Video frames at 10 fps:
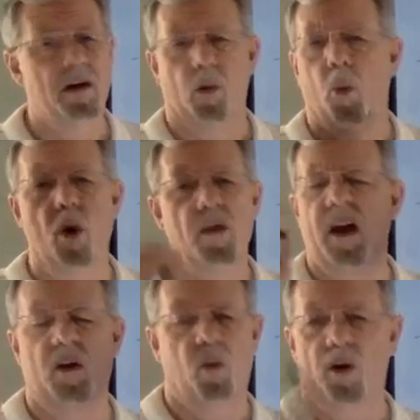Did a they
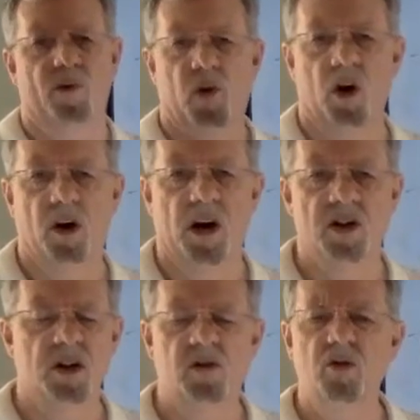had a wonderful
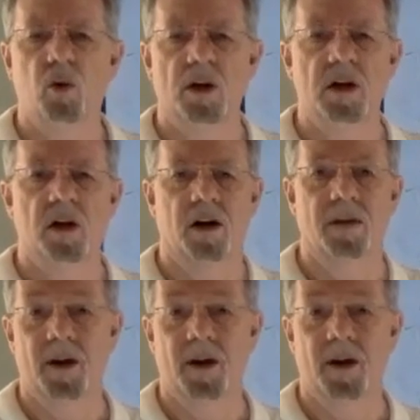congregation. It was really neat congregation.